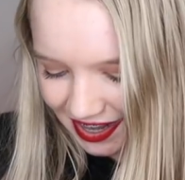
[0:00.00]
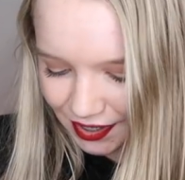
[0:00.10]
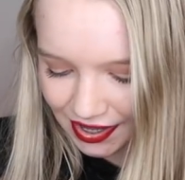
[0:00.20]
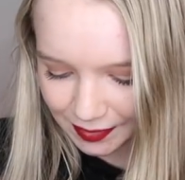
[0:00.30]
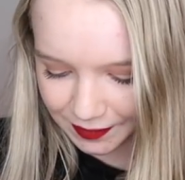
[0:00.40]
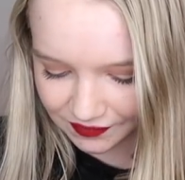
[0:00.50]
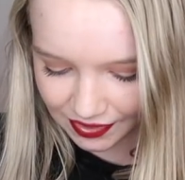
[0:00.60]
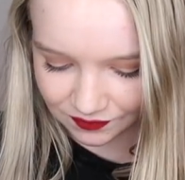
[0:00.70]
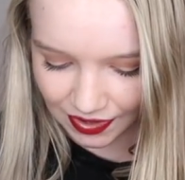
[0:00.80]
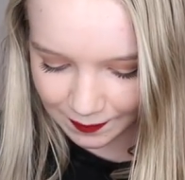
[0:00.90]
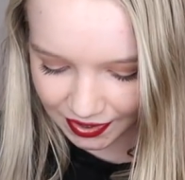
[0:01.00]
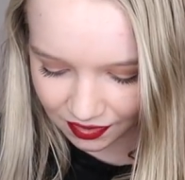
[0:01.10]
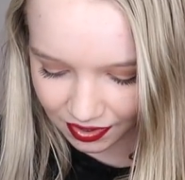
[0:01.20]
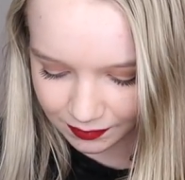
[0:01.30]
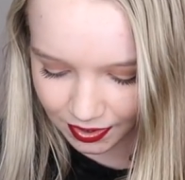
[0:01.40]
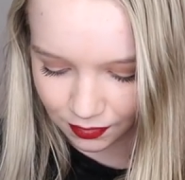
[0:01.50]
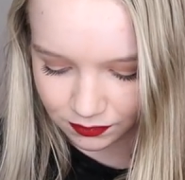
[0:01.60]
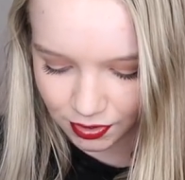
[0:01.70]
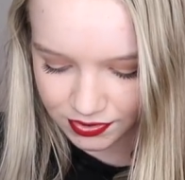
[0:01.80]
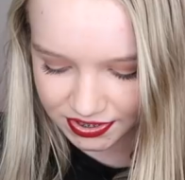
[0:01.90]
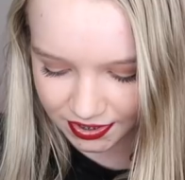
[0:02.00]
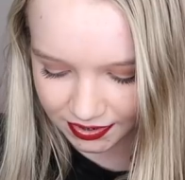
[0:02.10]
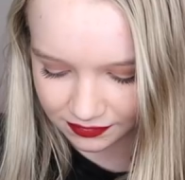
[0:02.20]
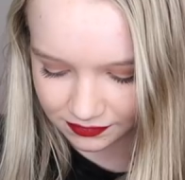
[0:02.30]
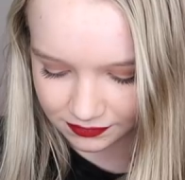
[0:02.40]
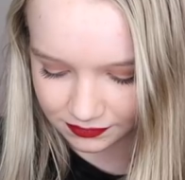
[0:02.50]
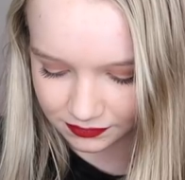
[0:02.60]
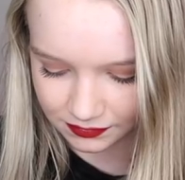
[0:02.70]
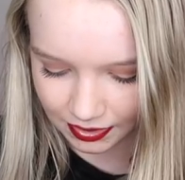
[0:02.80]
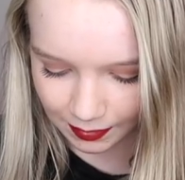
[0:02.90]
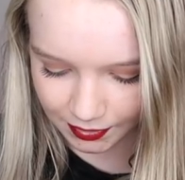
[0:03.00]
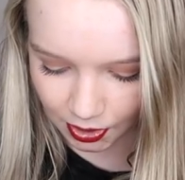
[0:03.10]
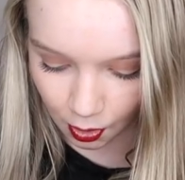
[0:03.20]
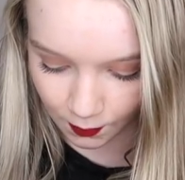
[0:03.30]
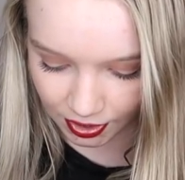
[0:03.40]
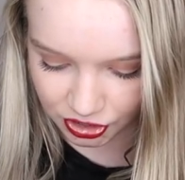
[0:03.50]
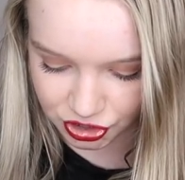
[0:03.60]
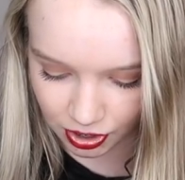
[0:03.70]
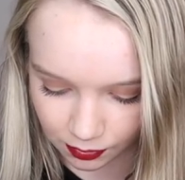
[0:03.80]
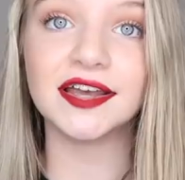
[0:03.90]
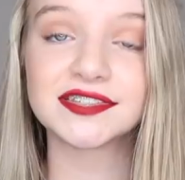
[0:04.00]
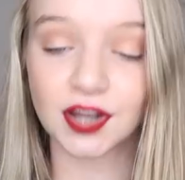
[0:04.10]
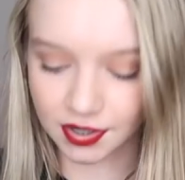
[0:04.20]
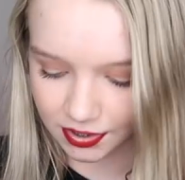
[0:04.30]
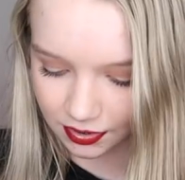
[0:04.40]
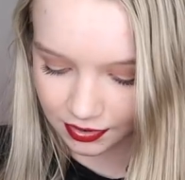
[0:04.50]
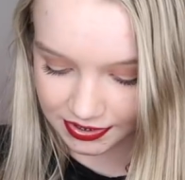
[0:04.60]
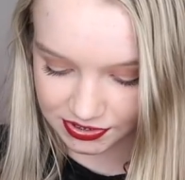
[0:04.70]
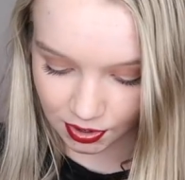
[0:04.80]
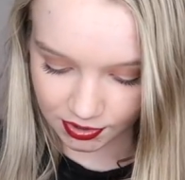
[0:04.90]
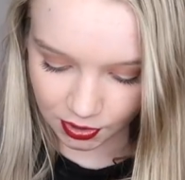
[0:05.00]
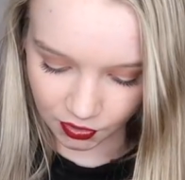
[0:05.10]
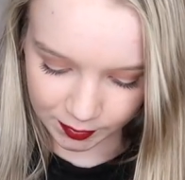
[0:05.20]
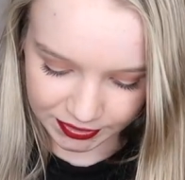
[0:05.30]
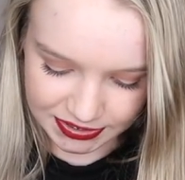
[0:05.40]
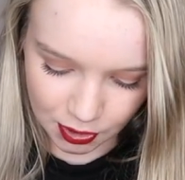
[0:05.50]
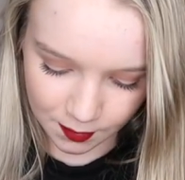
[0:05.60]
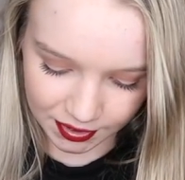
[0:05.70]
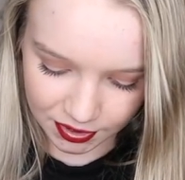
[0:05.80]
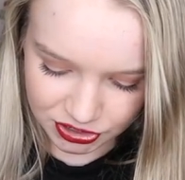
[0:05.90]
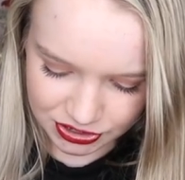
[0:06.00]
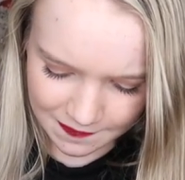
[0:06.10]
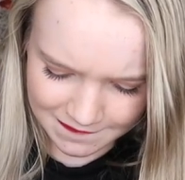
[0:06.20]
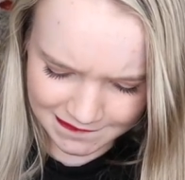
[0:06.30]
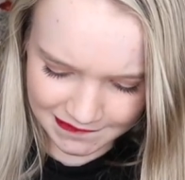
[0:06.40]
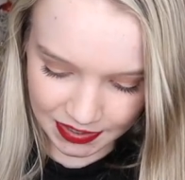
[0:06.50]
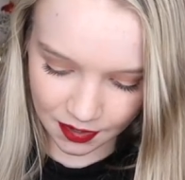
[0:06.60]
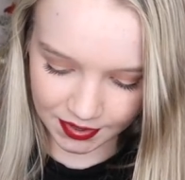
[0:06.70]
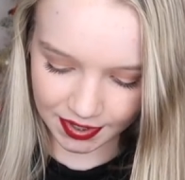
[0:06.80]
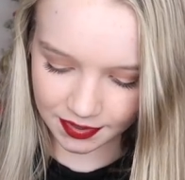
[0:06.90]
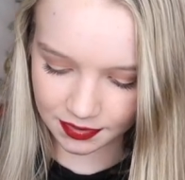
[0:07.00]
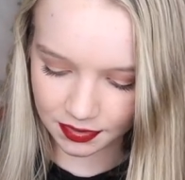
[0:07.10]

I know I can put it right, right back on, but oh, no Siri. I'm good. Oh my gosh, no. It started, it's starting to call police. Oh my gosh. Okay.